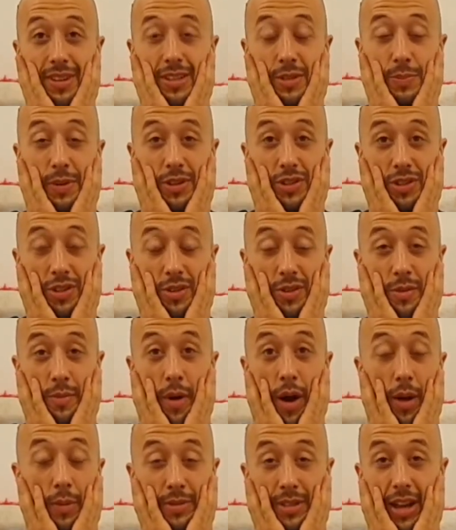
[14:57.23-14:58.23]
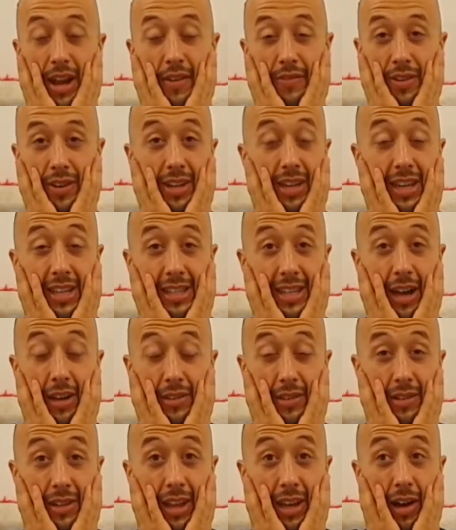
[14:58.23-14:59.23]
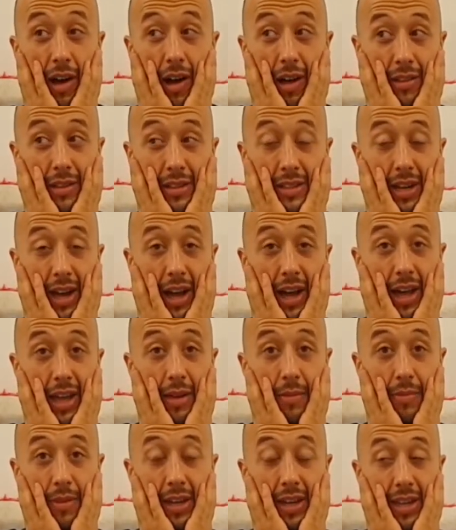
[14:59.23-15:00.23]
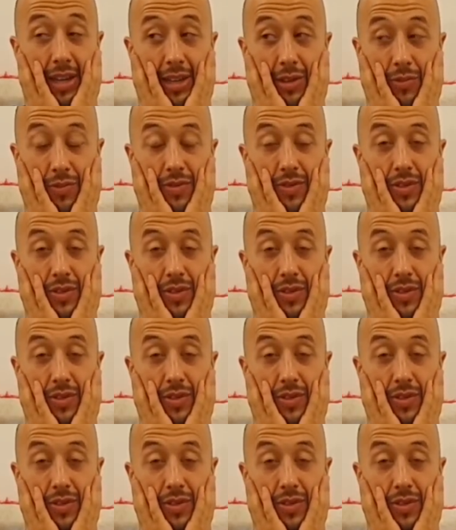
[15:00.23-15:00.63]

especially you moms that have your kids out there like all the time, like you've